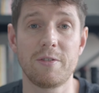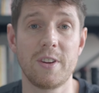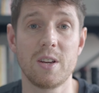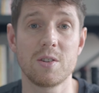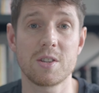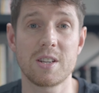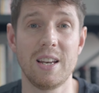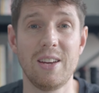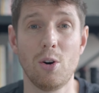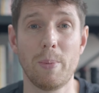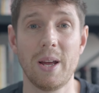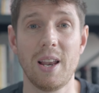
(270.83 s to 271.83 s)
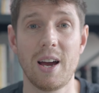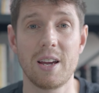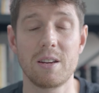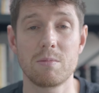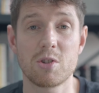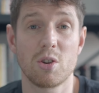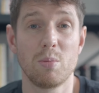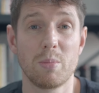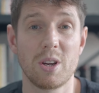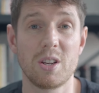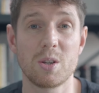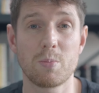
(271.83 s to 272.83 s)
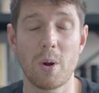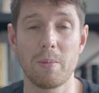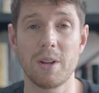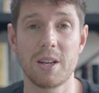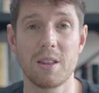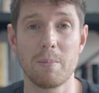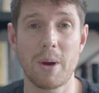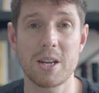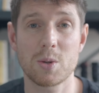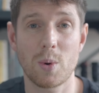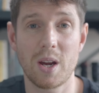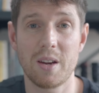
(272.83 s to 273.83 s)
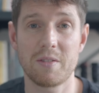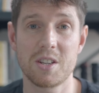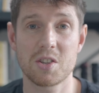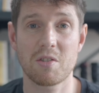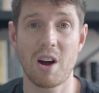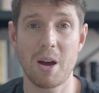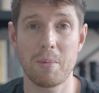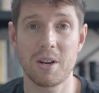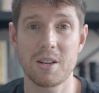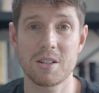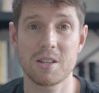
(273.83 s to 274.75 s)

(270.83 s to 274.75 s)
of feels a little bit like sunburn's probably the best way of describing it.